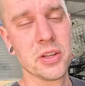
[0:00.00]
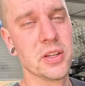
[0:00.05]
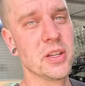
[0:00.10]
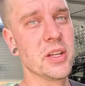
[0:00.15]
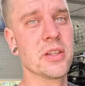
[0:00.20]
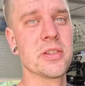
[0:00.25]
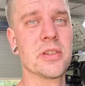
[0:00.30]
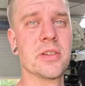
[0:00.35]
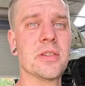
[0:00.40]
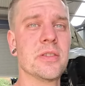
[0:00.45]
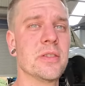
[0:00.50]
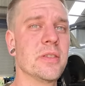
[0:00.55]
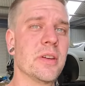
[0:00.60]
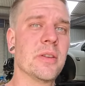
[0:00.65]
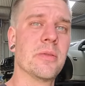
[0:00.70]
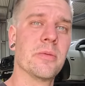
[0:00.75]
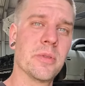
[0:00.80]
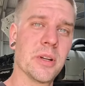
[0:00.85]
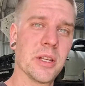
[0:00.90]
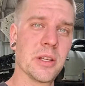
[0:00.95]
condition.
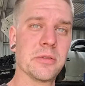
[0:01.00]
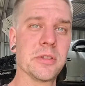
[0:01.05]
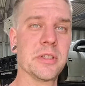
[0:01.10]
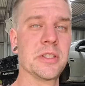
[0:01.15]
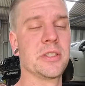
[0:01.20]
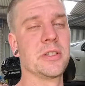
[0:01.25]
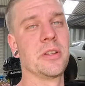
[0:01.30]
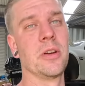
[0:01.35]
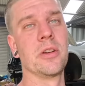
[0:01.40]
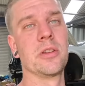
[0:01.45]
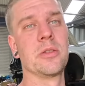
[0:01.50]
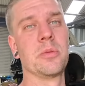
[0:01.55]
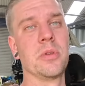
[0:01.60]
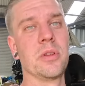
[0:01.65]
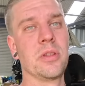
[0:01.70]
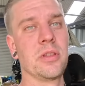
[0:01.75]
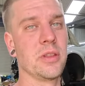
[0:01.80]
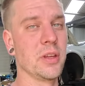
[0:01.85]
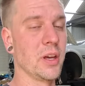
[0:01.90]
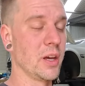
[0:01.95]
Really stoked
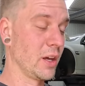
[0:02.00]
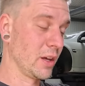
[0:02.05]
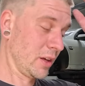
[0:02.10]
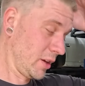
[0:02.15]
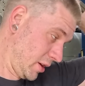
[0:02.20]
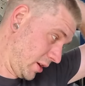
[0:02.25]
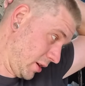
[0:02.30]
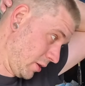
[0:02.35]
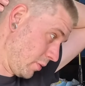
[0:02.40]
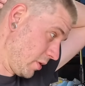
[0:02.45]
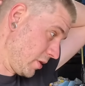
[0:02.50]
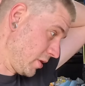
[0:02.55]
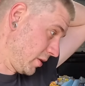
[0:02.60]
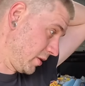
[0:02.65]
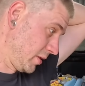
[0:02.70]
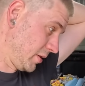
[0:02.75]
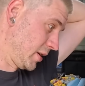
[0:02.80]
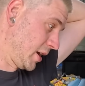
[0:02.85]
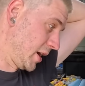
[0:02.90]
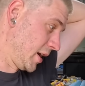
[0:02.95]
with it.
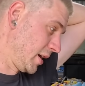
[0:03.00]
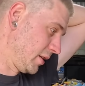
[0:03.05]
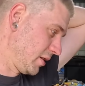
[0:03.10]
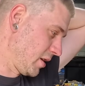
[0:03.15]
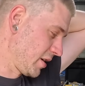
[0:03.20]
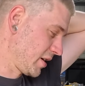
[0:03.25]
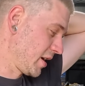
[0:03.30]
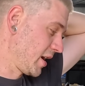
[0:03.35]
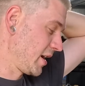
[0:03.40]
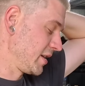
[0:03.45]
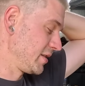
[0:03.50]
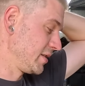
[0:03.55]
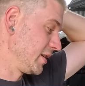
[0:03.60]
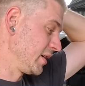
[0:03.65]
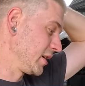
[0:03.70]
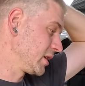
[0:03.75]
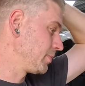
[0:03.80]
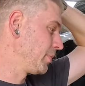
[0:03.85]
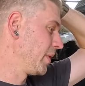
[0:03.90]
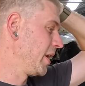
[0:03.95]
Like I did
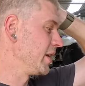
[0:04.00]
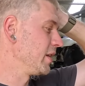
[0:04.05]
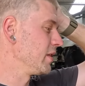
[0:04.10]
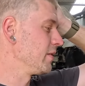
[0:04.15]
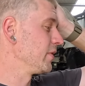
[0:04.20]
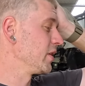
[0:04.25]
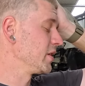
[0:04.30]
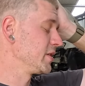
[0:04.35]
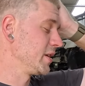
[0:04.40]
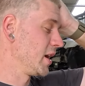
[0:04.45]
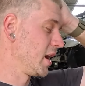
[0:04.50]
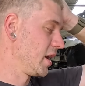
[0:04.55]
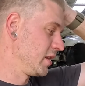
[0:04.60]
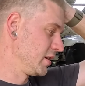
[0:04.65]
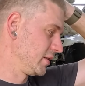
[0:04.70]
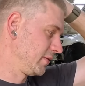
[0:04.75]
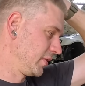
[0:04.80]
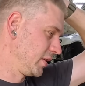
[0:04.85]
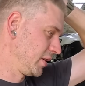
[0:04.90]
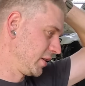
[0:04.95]
explain at the very start of
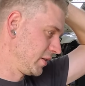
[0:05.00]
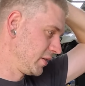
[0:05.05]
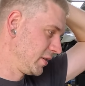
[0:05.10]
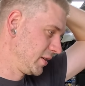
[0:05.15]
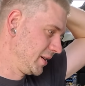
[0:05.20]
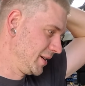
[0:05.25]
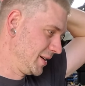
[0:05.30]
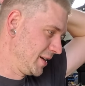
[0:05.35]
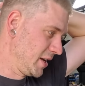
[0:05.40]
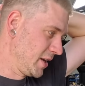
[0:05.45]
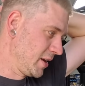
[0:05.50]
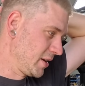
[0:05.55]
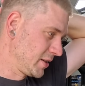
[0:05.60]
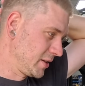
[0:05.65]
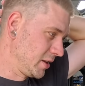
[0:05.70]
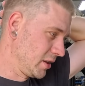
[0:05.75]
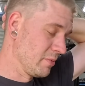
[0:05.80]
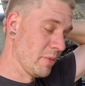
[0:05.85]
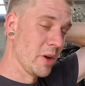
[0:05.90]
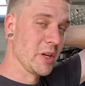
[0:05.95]
this video,
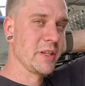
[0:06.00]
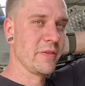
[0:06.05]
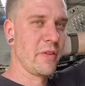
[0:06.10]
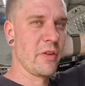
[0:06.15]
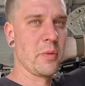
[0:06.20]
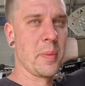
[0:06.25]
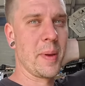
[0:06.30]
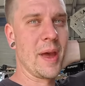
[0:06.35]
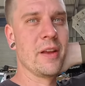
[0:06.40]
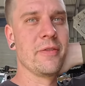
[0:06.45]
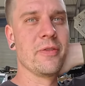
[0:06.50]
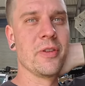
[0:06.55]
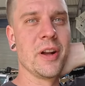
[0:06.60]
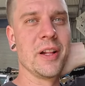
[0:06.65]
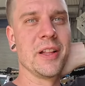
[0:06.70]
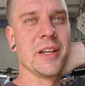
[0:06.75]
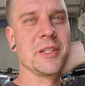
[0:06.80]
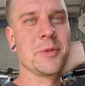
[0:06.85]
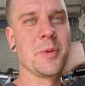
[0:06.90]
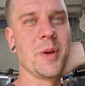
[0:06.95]
still the most I've ever paid for an
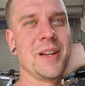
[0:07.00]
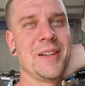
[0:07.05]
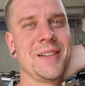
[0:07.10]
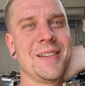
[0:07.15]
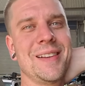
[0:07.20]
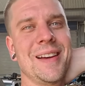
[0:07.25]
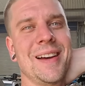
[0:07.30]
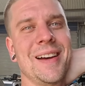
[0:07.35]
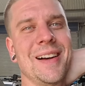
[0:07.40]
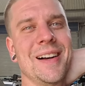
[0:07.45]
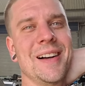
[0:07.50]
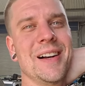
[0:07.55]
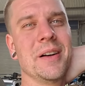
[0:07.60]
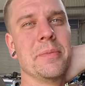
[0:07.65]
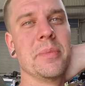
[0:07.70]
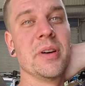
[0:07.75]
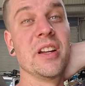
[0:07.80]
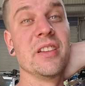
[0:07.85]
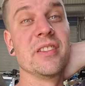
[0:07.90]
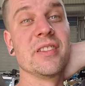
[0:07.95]
LS1.
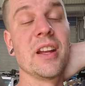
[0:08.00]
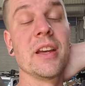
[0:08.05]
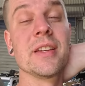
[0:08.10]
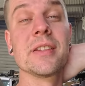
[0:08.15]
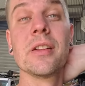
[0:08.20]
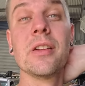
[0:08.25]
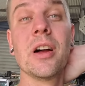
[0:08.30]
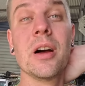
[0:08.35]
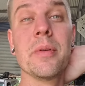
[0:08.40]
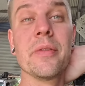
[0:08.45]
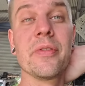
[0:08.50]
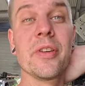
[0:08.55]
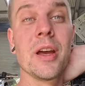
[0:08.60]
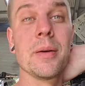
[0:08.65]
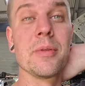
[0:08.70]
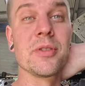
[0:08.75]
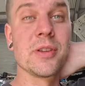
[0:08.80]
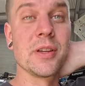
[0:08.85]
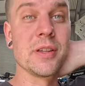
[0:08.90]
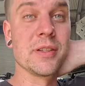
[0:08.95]
But in today's climate, for how
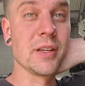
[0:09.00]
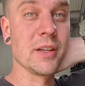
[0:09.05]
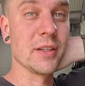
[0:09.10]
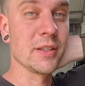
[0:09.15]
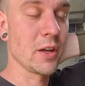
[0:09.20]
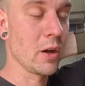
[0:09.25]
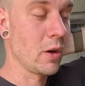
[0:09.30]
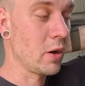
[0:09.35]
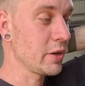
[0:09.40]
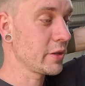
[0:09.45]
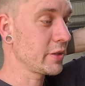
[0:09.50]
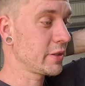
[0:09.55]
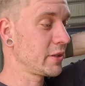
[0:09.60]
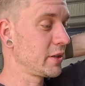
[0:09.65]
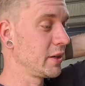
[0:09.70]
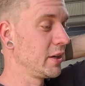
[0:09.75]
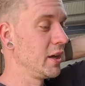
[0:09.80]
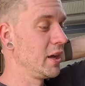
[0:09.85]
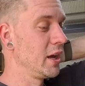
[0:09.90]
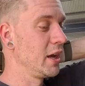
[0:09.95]
much these things
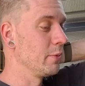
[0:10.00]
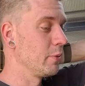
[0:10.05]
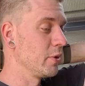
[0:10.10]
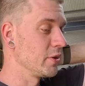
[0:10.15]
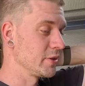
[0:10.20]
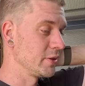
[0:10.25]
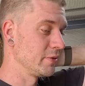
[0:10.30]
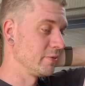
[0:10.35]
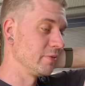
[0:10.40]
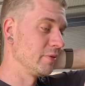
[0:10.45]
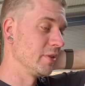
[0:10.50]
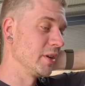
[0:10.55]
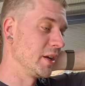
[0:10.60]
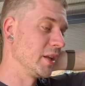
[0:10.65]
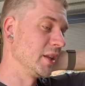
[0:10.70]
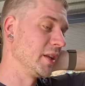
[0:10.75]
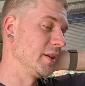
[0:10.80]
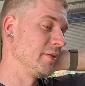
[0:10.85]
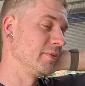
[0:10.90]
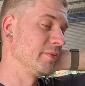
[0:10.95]
cost, it wasn't
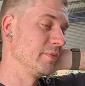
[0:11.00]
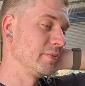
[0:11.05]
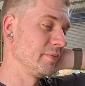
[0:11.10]
really,